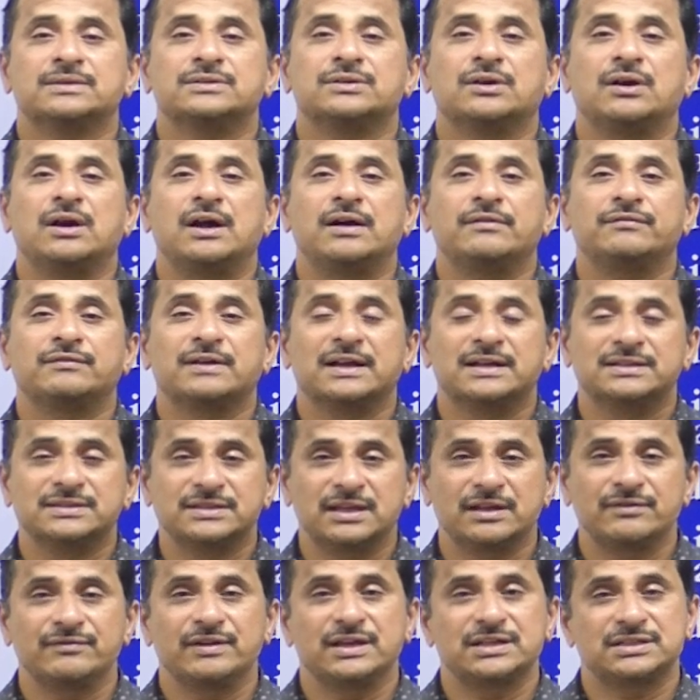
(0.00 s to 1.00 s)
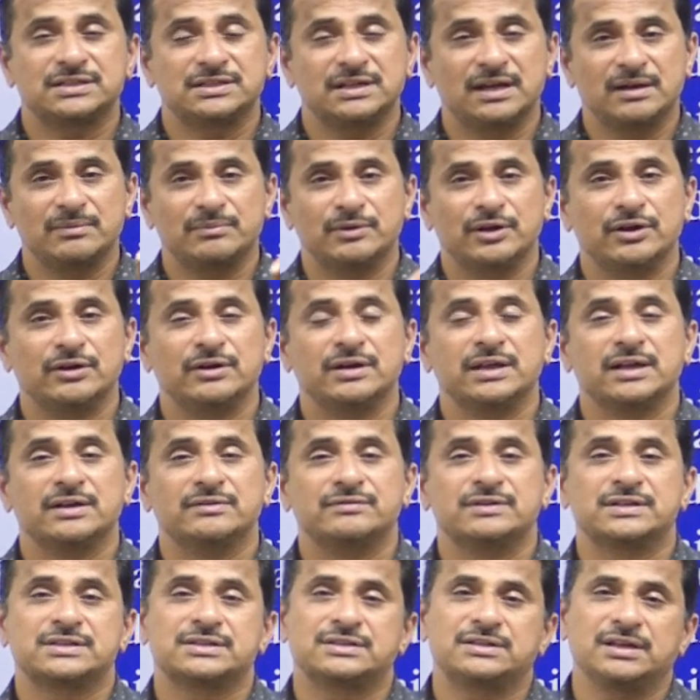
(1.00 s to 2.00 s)
of conservation of
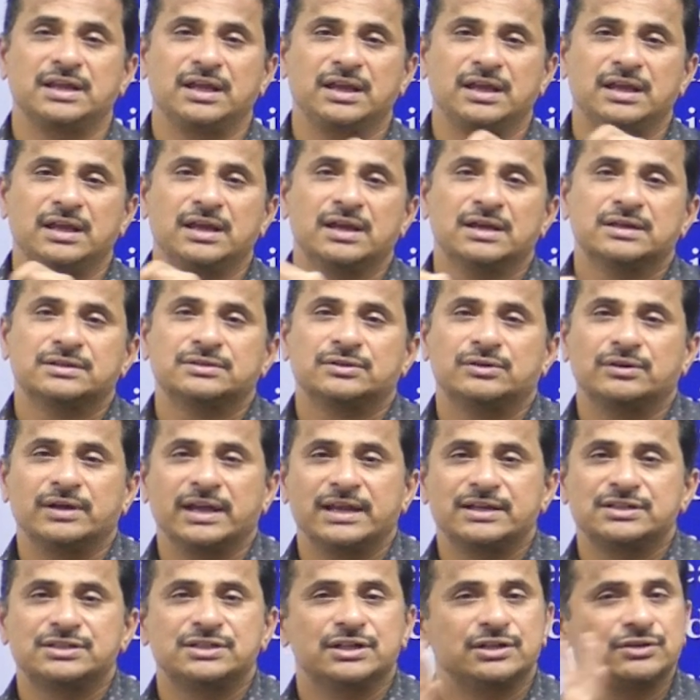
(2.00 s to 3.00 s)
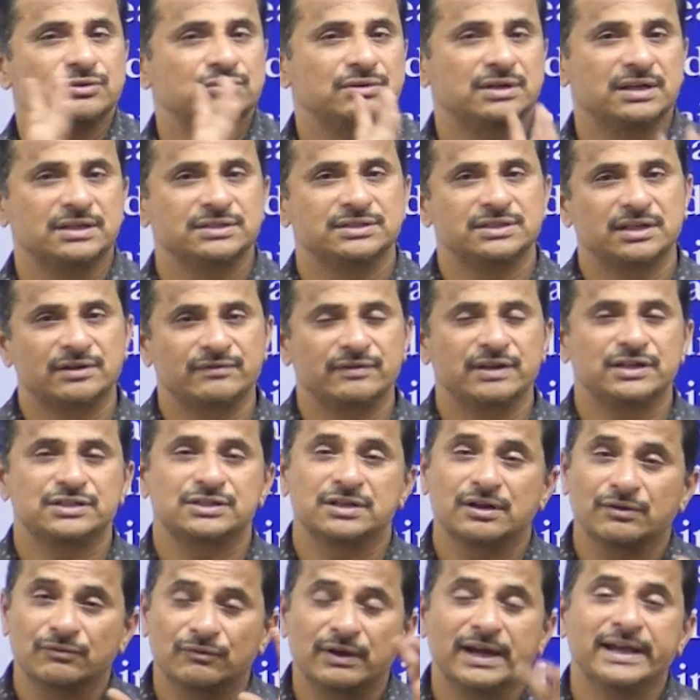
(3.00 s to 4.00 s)
biodiversity, in-situ
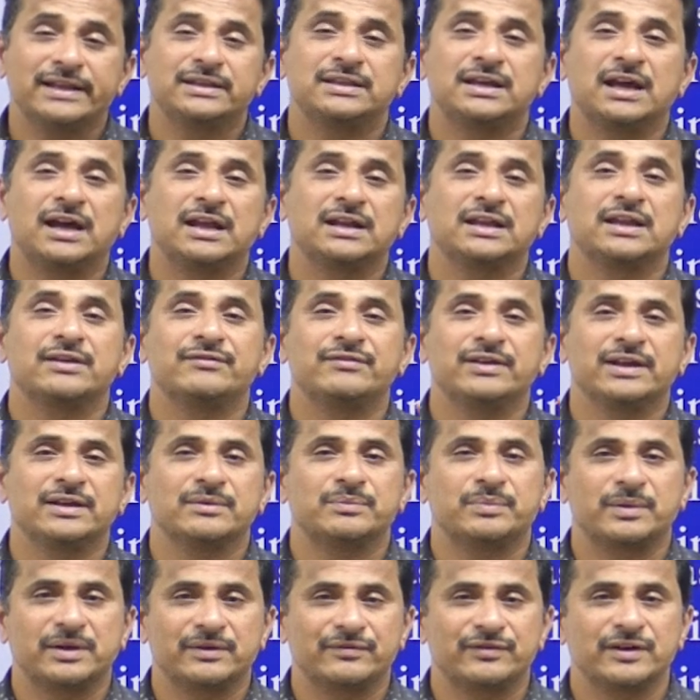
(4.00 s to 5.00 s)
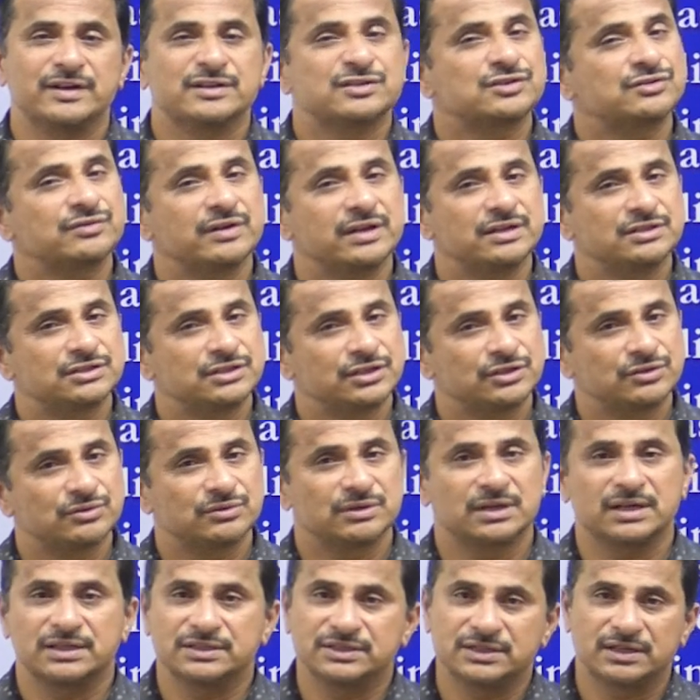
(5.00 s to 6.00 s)
conservation? Why they are giving preference to
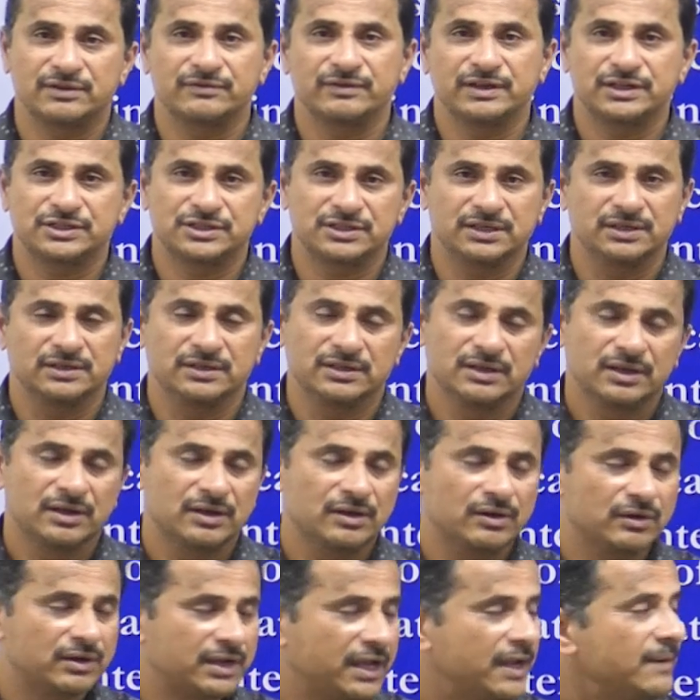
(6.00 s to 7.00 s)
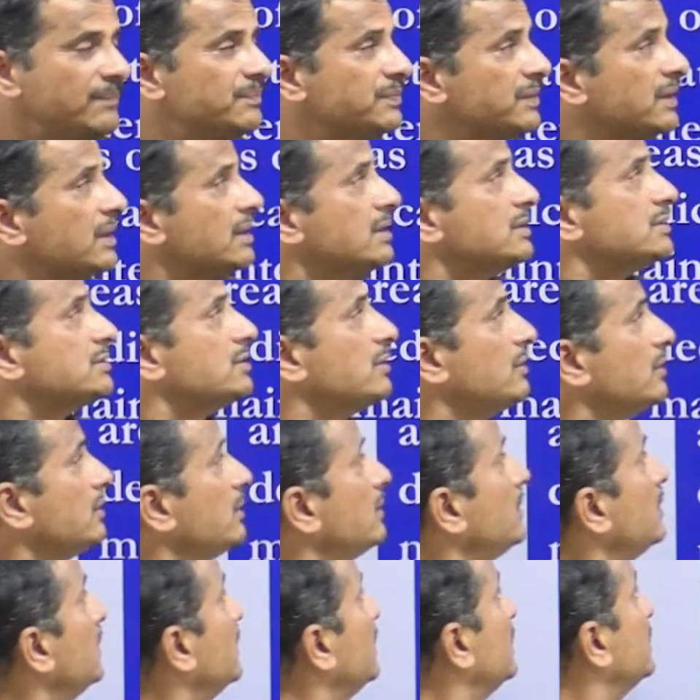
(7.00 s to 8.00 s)
in-situ conservation? Okay,
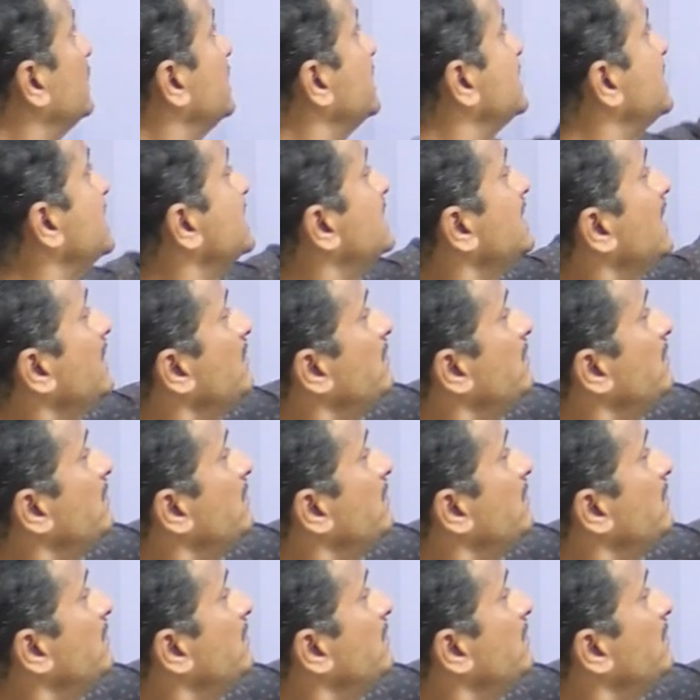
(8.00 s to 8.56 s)
so this is the